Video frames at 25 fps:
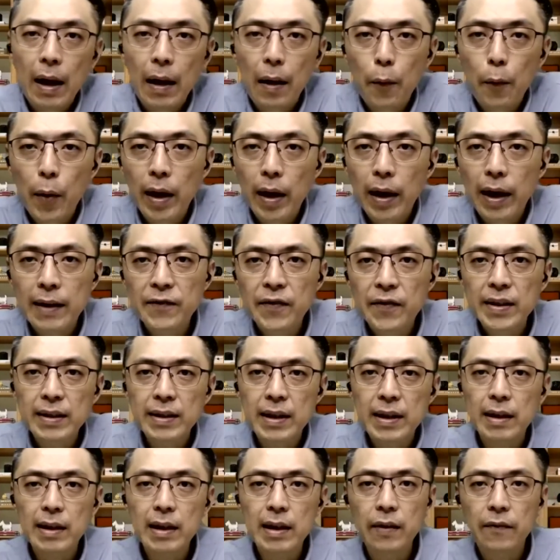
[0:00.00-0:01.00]
When I first
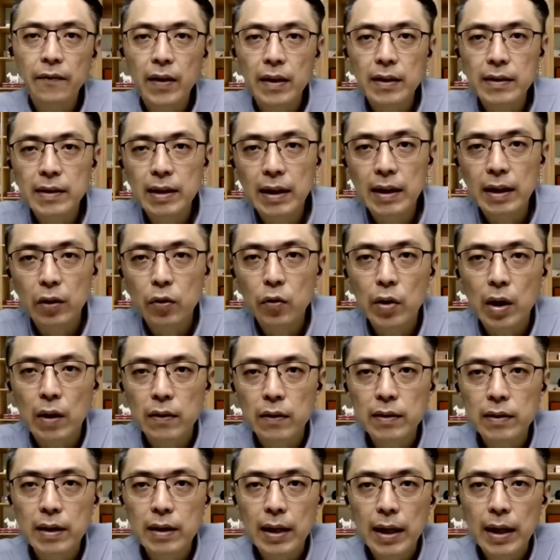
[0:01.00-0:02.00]
started investing in
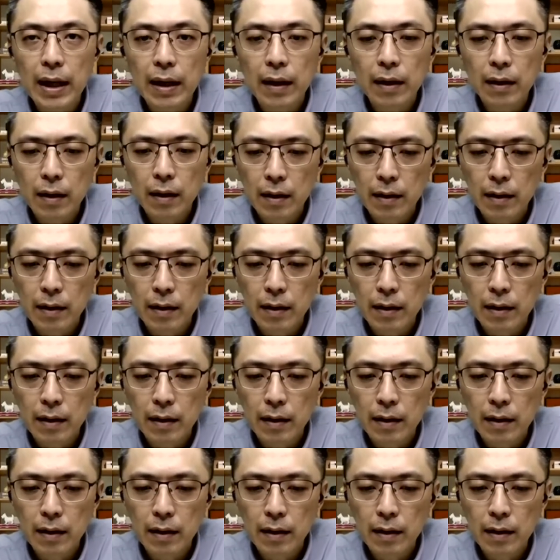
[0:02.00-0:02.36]
2008,